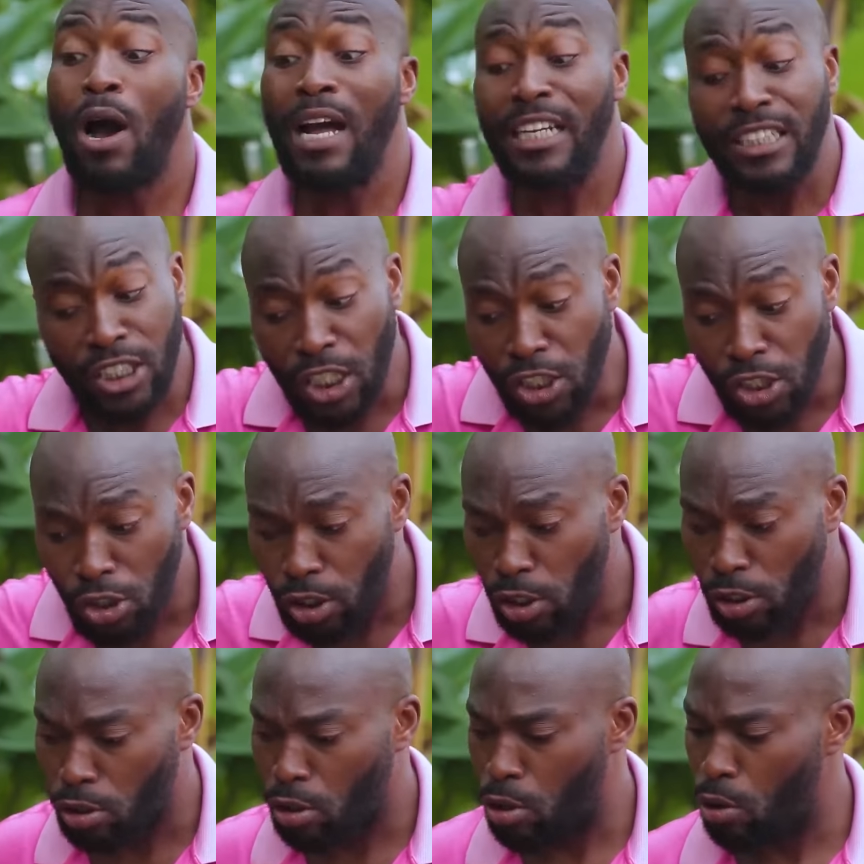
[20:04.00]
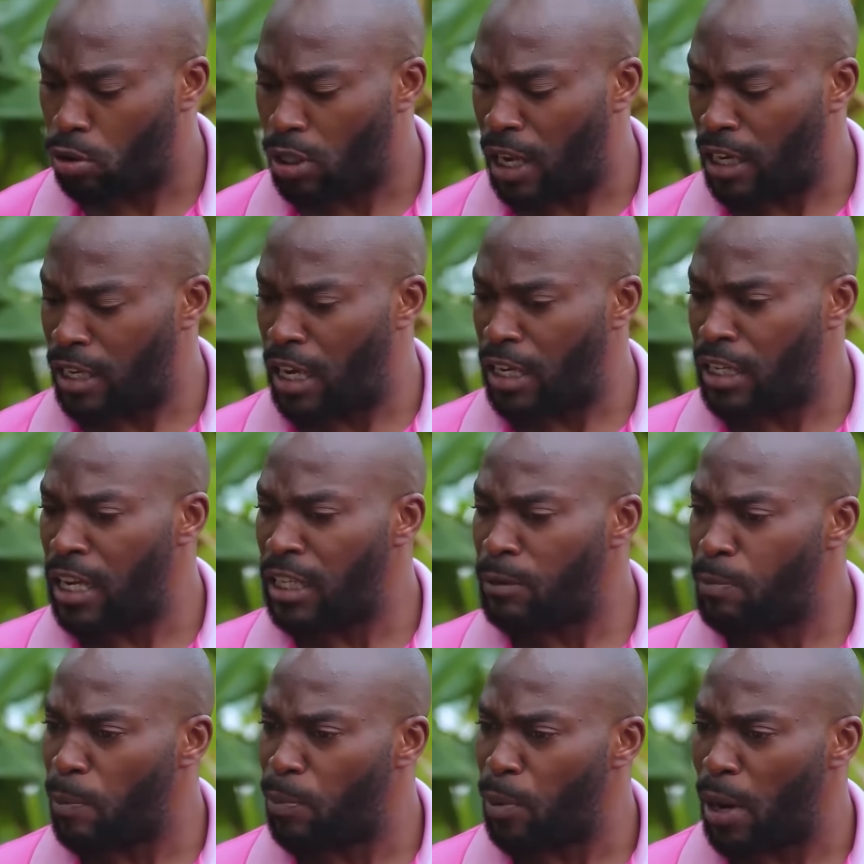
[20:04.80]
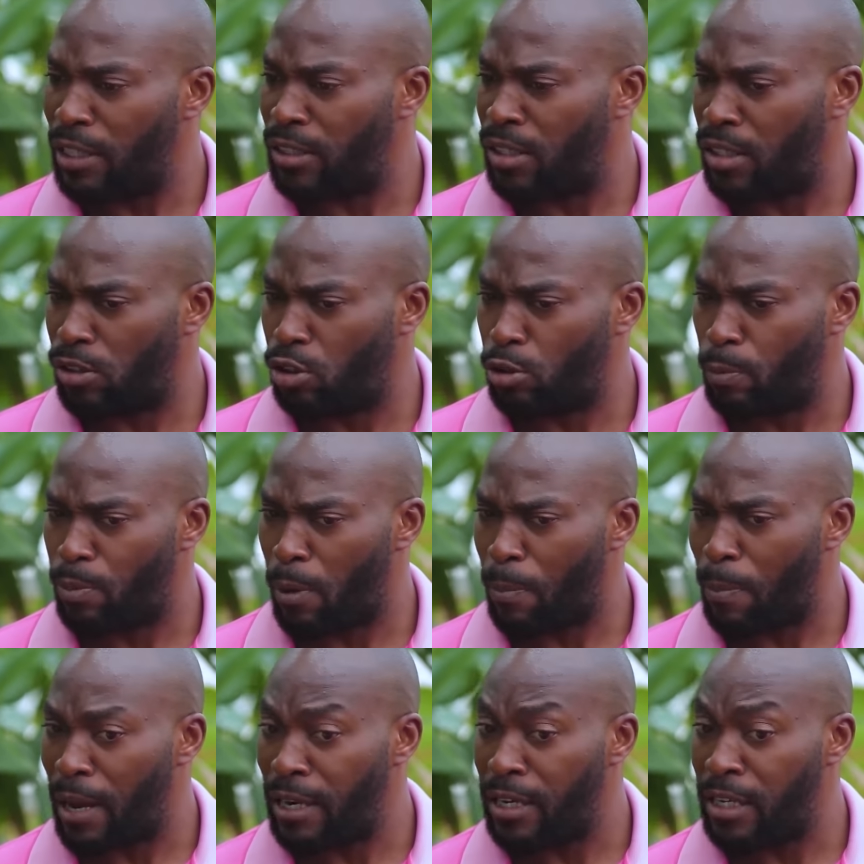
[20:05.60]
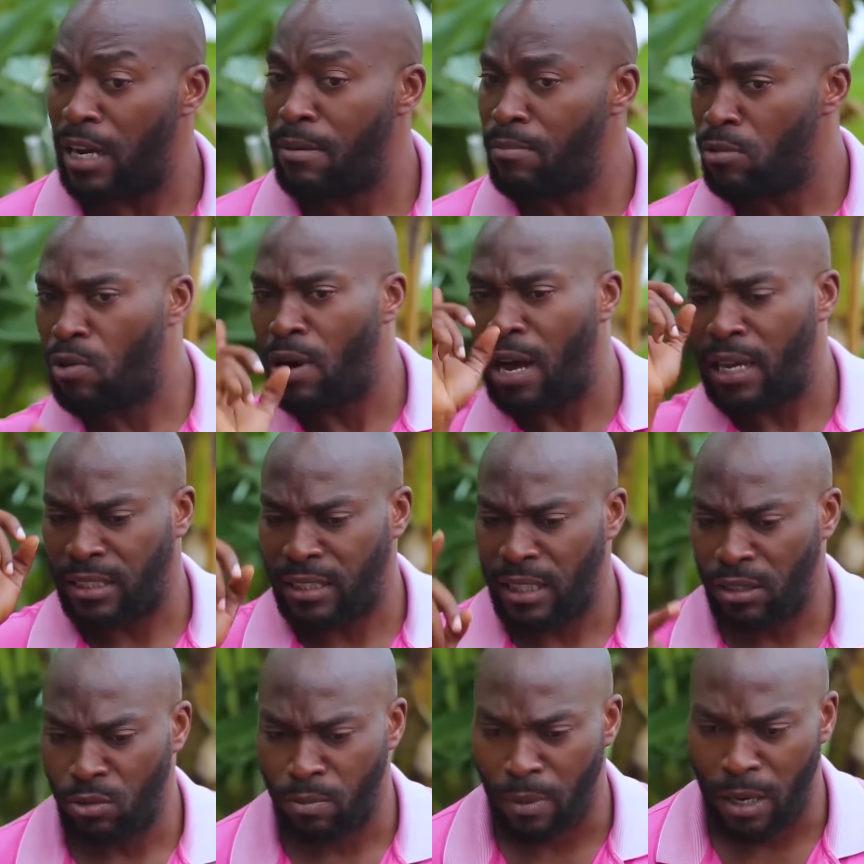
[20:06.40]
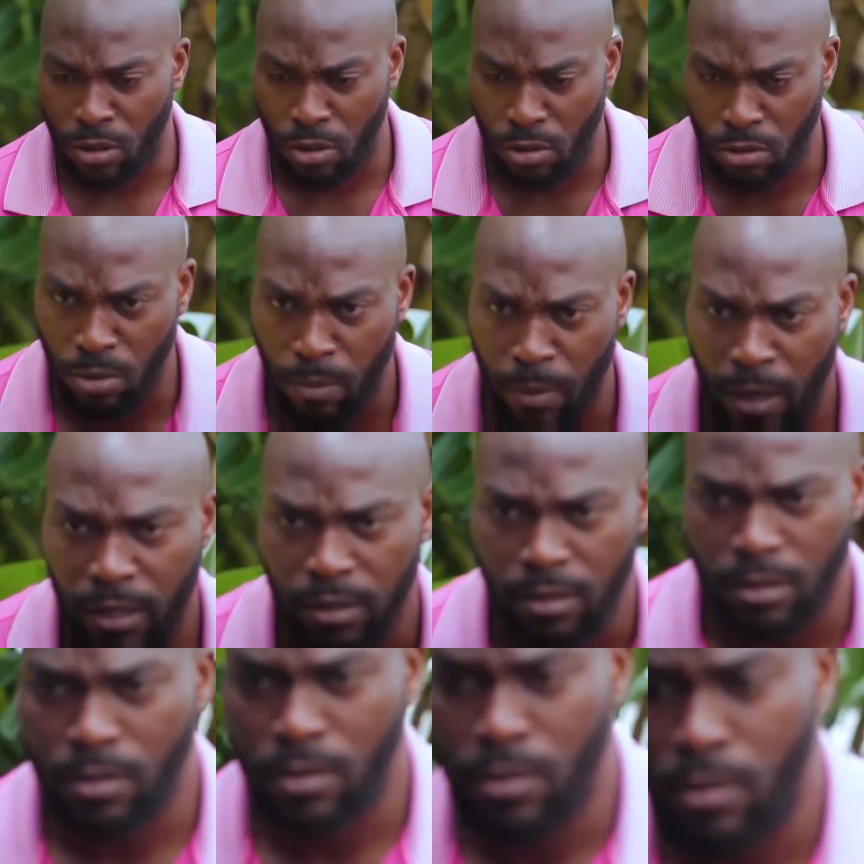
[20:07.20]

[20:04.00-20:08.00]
Go and change this clothes and let people address you properly. Let me go and attend to my company.